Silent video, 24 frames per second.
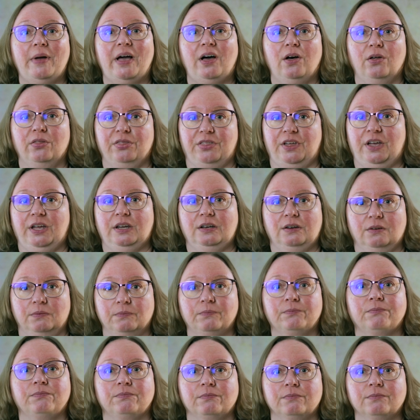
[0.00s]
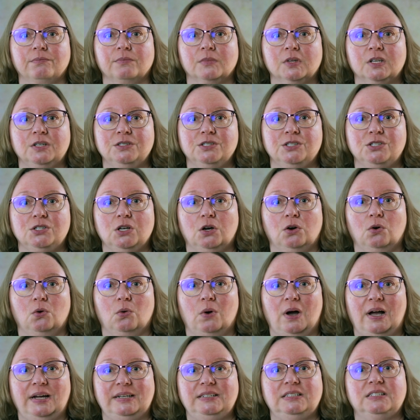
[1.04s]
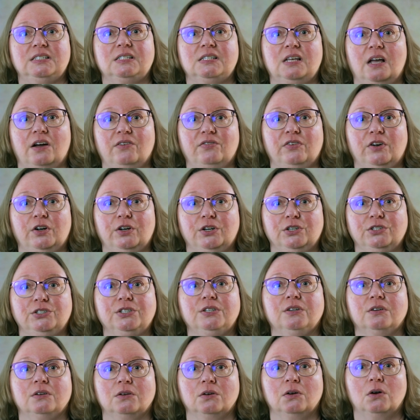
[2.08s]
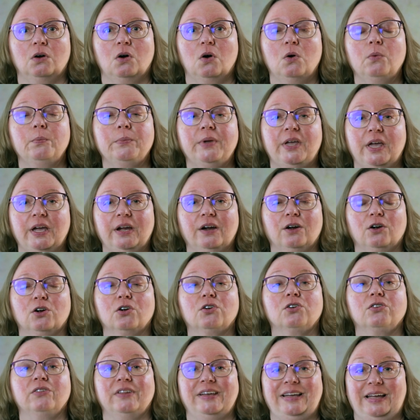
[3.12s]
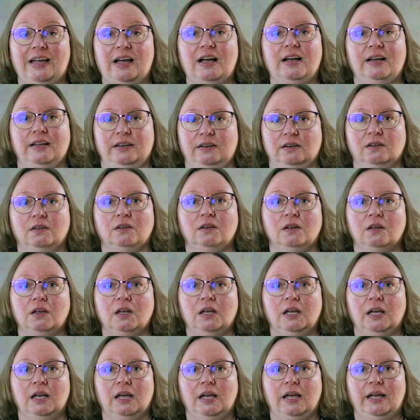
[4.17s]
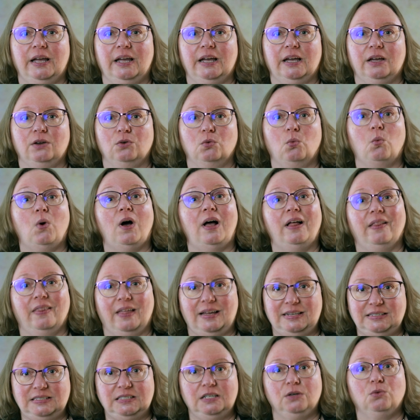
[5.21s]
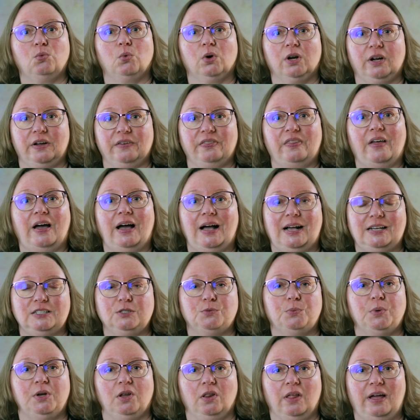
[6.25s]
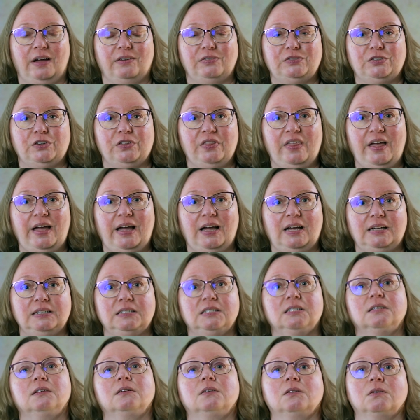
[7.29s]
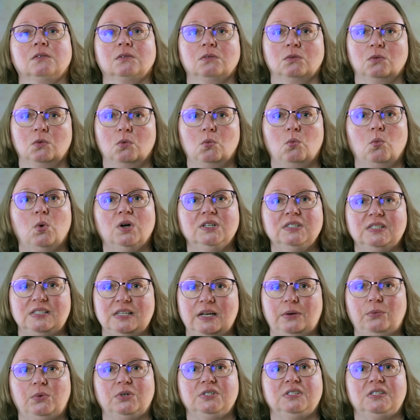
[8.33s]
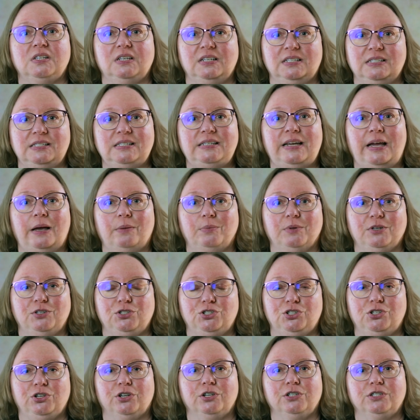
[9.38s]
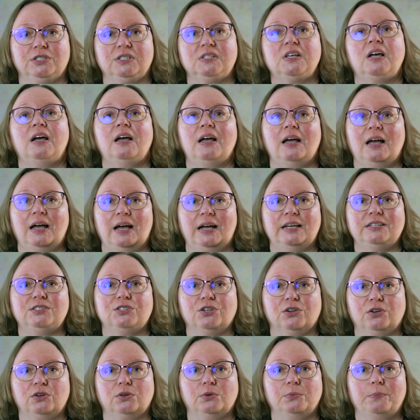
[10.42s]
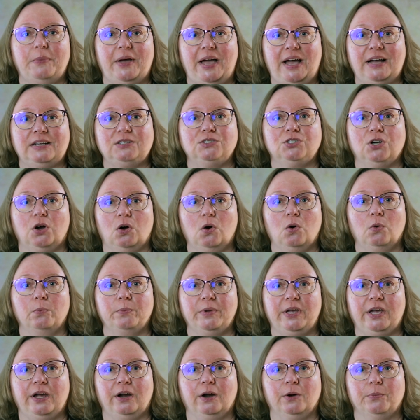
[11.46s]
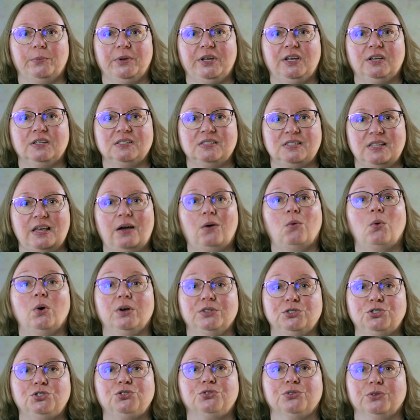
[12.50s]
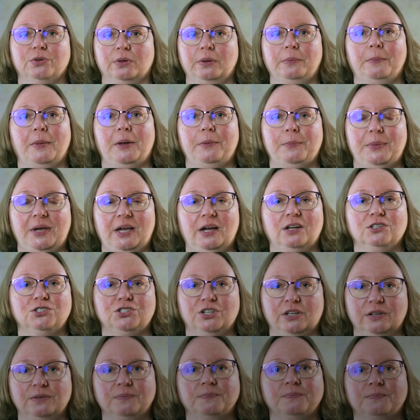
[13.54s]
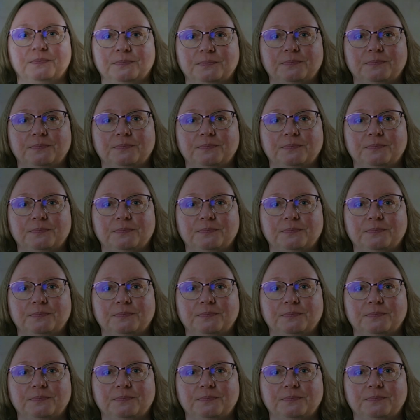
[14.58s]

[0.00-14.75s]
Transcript: health aide. So I discovered home care early on, and while I did work at the hospital after that, once I was an established nurse, I circled back to home care because that was truly my passion.